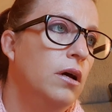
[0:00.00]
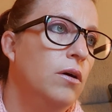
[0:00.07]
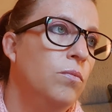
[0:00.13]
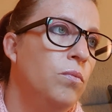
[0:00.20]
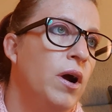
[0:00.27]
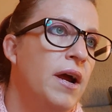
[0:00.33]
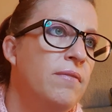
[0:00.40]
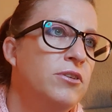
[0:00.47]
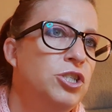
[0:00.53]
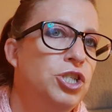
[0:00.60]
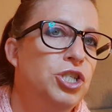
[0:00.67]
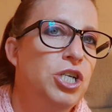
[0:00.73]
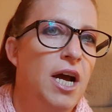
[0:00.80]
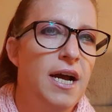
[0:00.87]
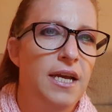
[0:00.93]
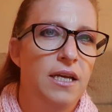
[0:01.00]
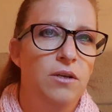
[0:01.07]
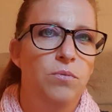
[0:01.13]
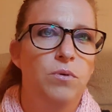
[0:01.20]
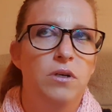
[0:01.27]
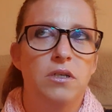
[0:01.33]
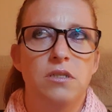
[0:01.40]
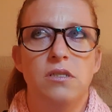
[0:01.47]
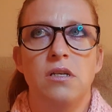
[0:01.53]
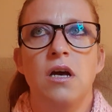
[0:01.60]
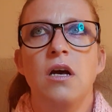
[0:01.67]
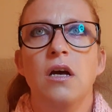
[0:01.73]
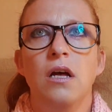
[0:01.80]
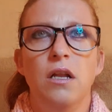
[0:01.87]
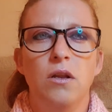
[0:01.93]
whereas Jade was,
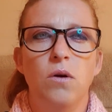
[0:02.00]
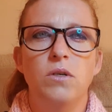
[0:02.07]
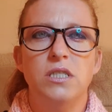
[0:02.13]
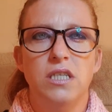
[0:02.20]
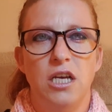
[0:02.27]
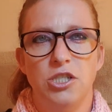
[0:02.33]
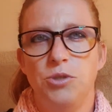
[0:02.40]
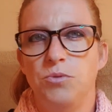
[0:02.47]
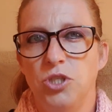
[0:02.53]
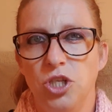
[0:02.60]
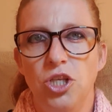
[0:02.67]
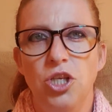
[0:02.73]
like I say, she was a